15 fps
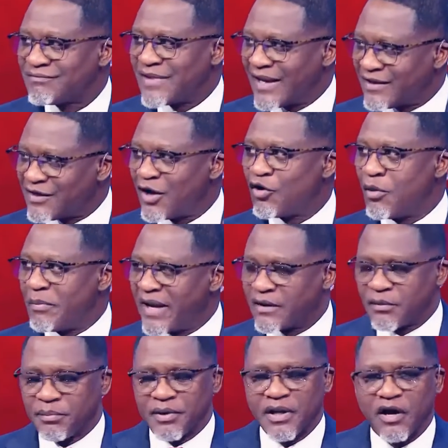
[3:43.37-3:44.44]
think they're going to
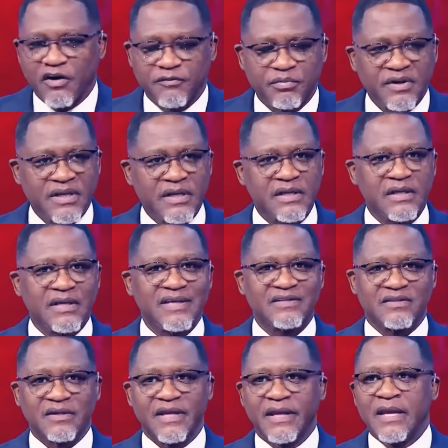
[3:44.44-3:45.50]
make the playoff pretty
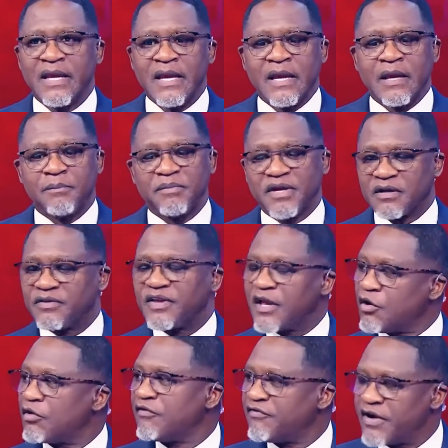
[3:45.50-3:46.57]
easily, because
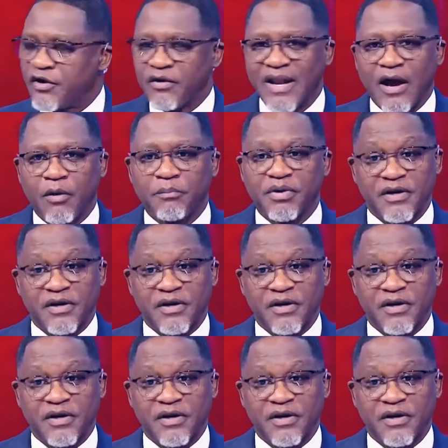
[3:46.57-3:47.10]
they're going to figure it out.